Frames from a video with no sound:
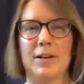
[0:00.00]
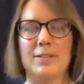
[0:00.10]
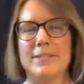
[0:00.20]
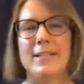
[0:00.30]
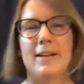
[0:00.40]

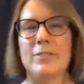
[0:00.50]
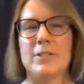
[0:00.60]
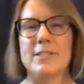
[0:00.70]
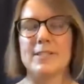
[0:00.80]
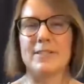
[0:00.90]
data
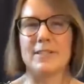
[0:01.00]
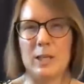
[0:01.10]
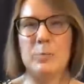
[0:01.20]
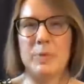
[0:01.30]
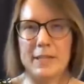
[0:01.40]
governance is a
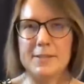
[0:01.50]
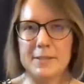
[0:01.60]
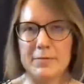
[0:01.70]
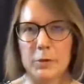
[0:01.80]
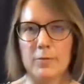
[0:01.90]
key piece
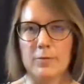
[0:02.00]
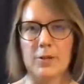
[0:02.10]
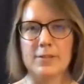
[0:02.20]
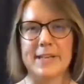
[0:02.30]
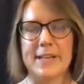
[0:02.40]
of your
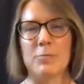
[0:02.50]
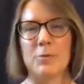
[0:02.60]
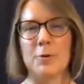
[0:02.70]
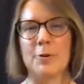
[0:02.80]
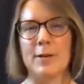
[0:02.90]
overall DAM
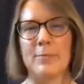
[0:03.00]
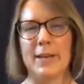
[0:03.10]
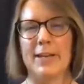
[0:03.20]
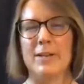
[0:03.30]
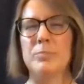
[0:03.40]
program,
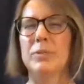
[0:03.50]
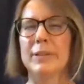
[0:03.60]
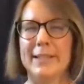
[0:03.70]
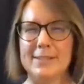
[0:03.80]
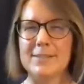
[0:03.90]
and it
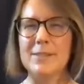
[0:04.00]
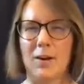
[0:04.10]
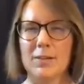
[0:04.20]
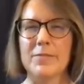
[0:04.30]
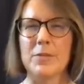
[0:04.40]
blends
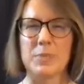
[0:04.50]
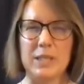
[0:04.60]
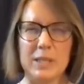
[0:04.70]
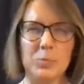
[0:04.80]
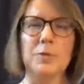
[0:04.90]
all of the
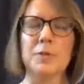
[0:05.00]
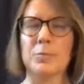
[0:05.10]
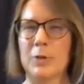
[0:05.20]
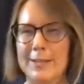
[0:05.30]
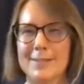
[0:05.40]
people, the
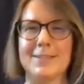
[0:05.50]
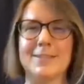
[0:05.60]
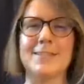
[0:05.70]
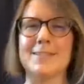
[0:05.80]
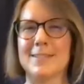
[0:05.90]

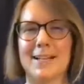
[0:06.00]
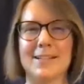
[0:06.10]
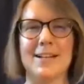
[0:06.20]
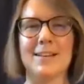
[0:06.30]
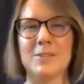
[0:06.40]
processes, the
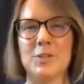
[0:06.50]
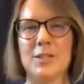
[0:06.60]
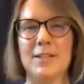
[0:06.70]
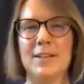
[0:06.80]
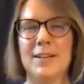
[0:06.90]

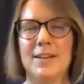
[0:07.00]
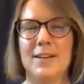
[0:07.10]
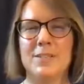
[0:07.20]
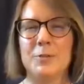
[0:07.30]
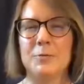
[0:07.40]
technology
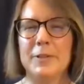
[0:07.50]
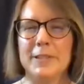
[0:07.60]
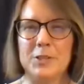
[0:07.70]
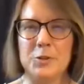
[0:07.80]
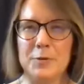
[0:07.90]
to really
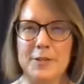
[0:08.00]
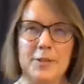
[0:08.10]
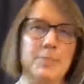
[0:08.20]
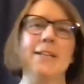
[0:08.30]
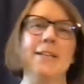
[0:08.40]
ensure that
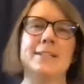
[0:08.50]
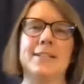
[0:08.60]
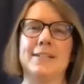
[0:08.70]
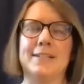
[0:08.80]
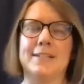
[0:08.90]
your
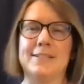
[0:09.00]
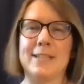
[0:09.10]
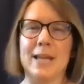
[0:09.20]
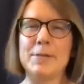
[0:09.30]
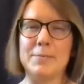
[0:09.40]
metadata is
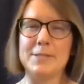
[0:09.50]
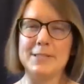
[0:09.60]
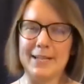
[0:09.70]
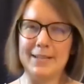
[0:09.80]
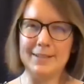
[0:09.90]
kept up to
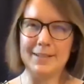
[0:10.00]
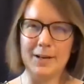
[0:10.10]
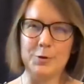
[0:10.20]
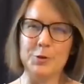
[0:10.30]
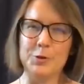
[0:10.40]
date and
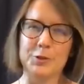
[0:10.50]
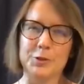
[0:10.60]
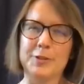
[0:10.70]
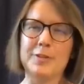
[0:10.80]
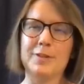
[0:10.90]

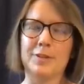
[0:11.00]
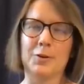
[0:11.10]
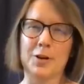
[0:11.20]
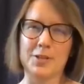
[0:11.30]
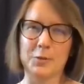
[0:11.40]
understood
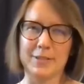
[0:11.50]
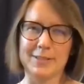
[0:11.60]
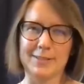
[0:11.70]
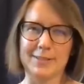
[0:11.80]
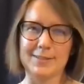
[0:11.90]
across your
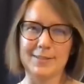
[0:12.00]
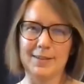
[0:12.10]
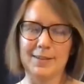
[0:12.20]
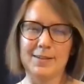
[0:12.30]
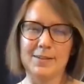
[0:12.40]
business.
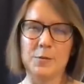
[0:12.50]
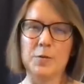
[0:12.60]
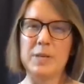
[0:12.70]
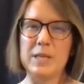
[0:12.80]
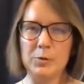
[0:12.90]
So the
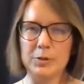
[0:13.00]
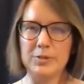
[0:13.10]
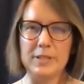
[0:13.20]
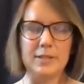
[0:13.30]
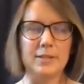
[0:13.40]
people you
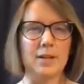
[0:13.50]
need